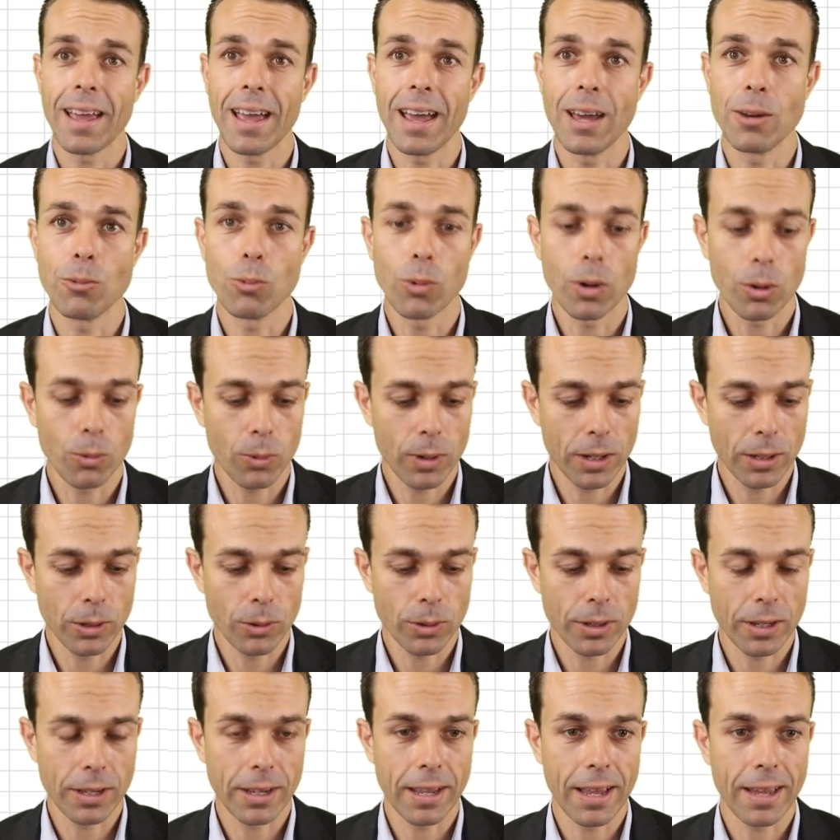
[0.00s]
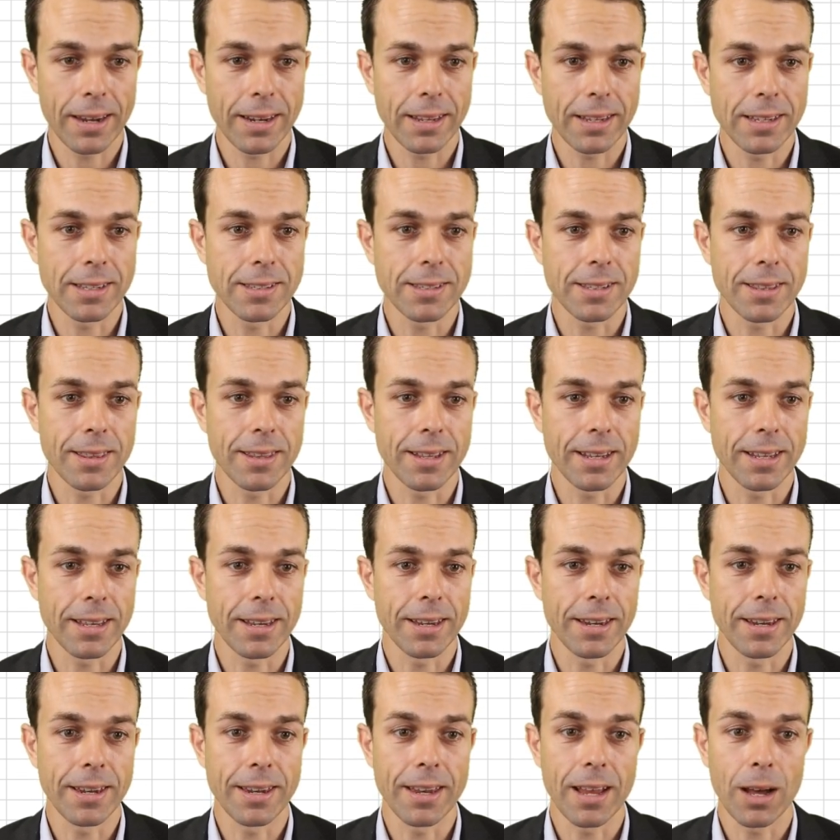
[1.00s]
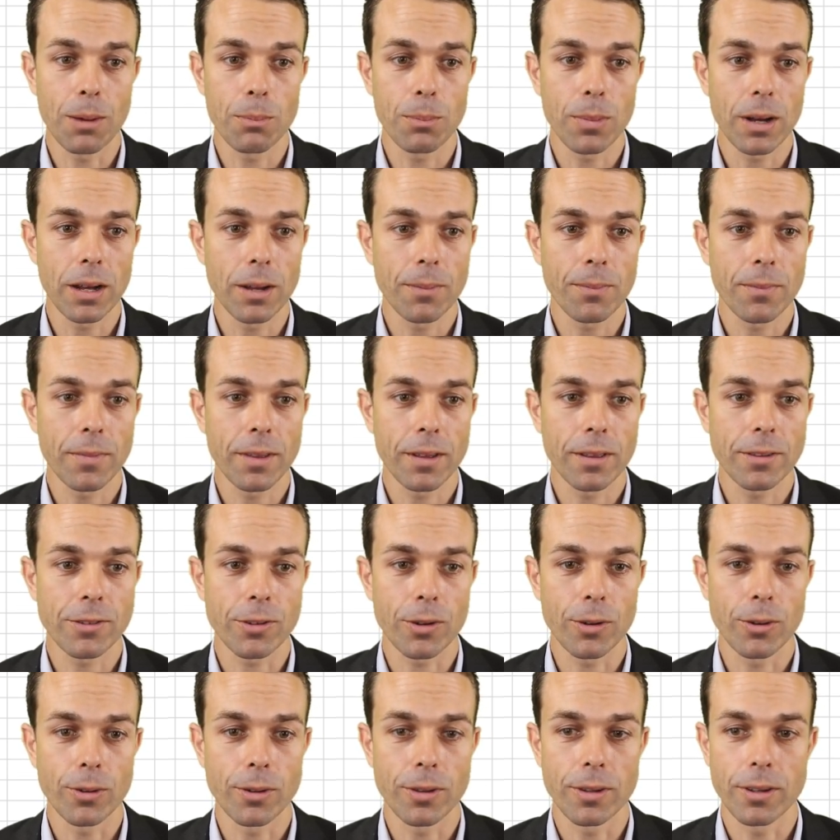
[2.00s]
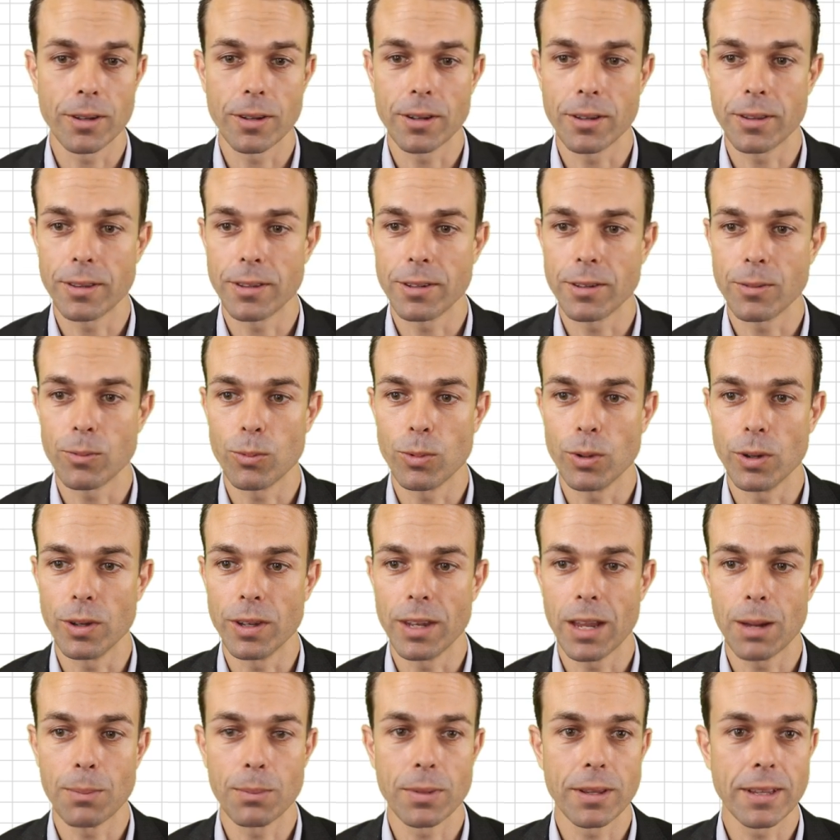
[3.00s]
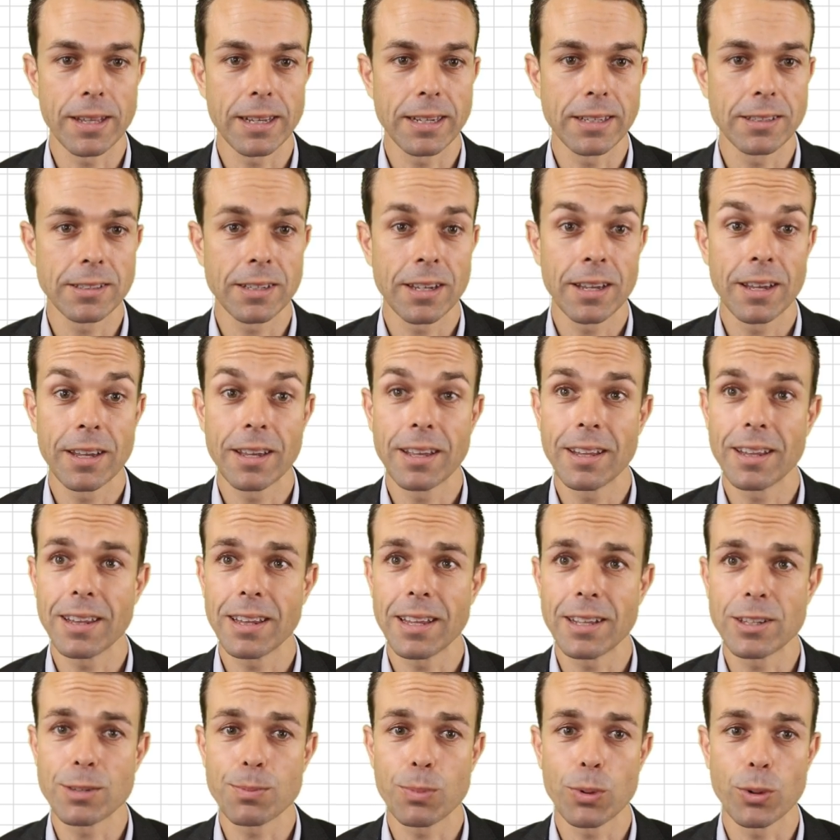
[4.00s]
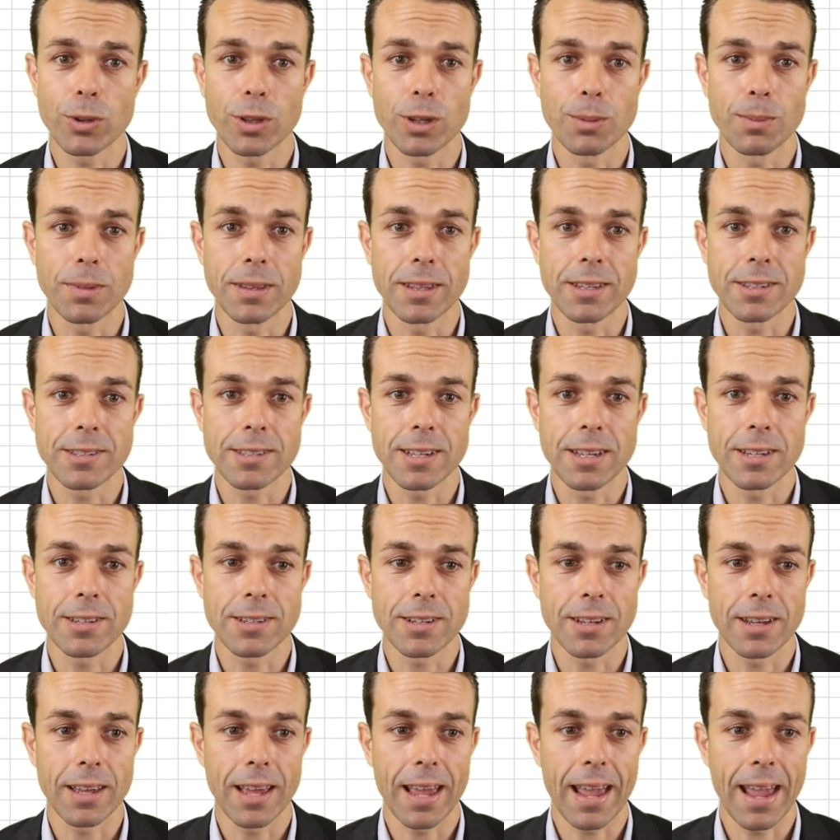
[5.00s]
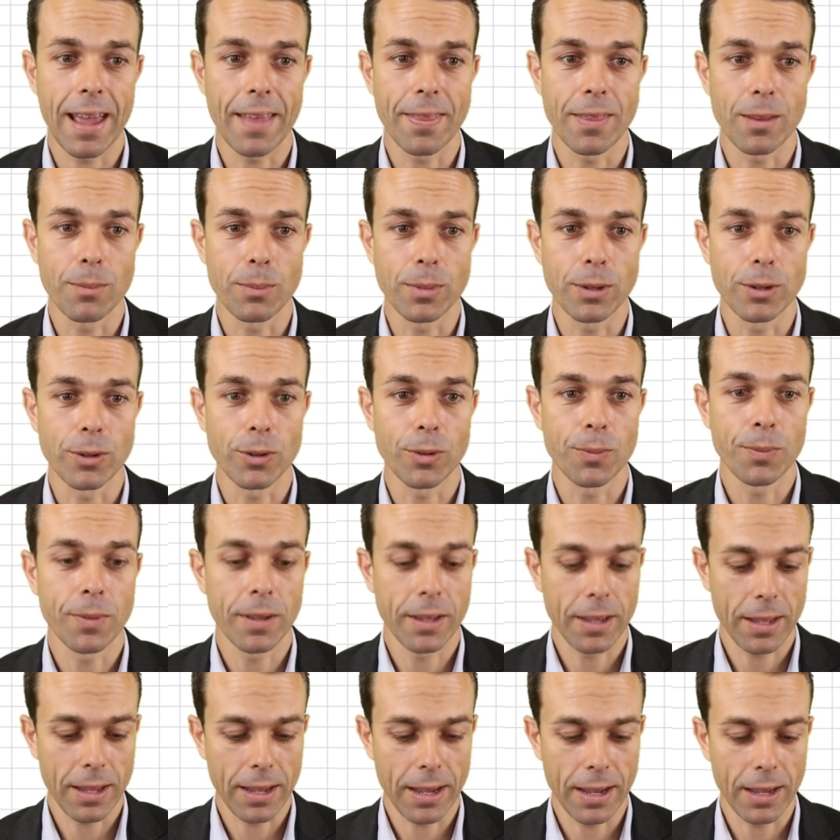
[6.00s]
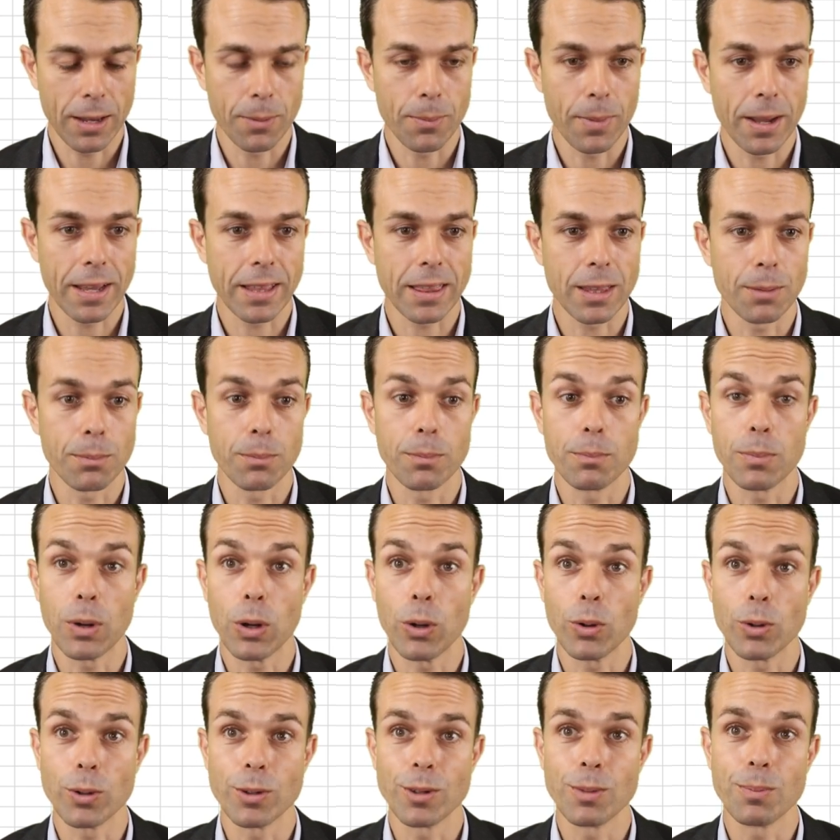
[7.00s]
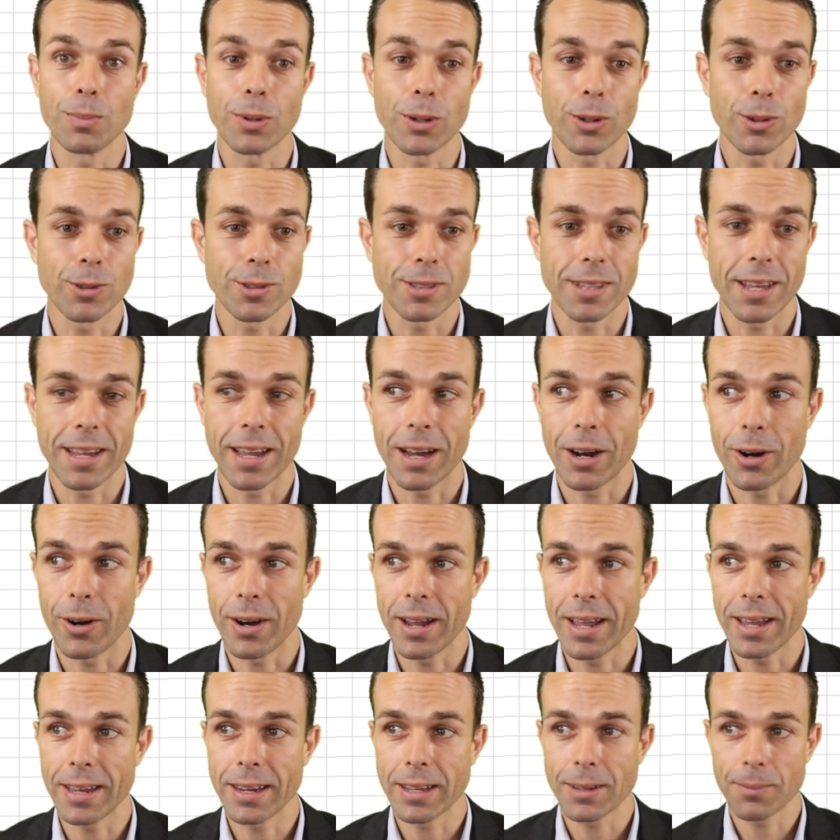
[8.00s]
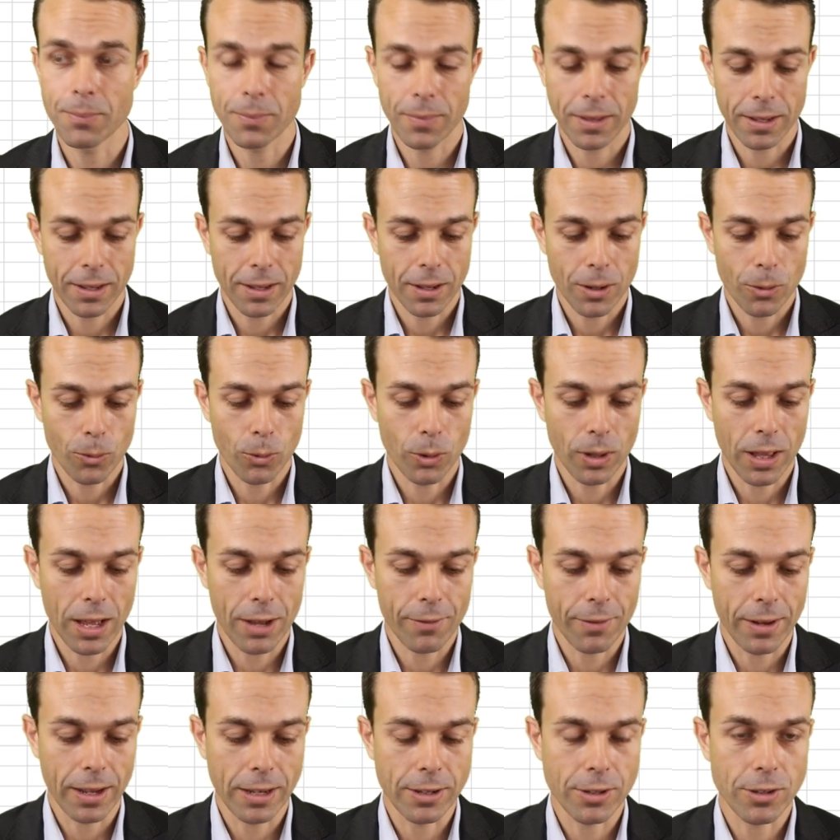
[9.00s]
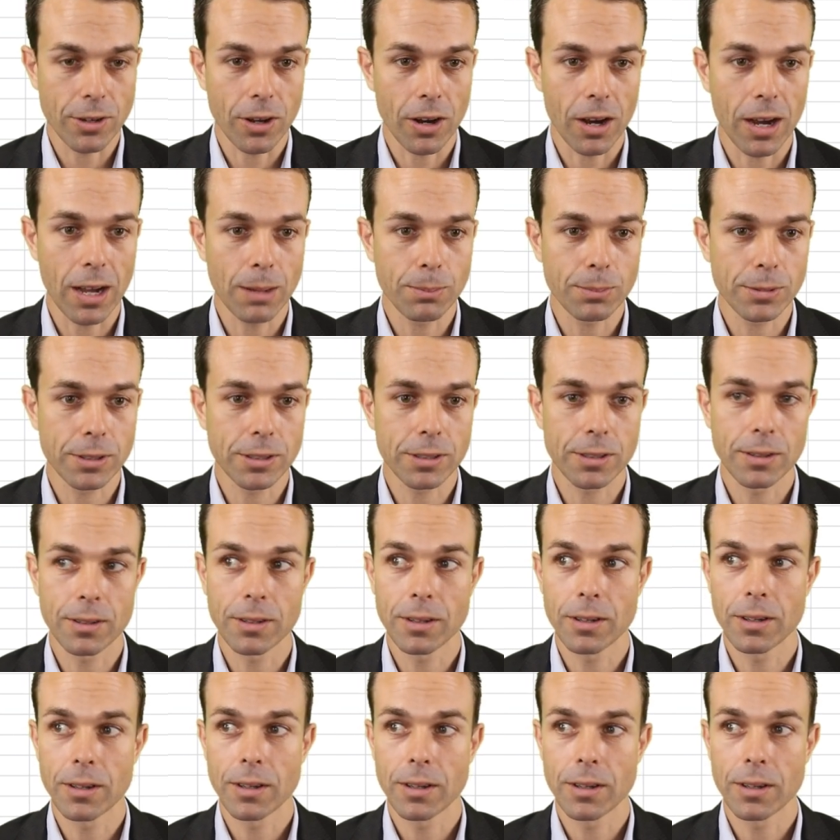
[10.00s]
And what we're looking at is the number. So we'll number these. Let's put them in the center and the middle and make them bold because they are a heading. We'll have our types,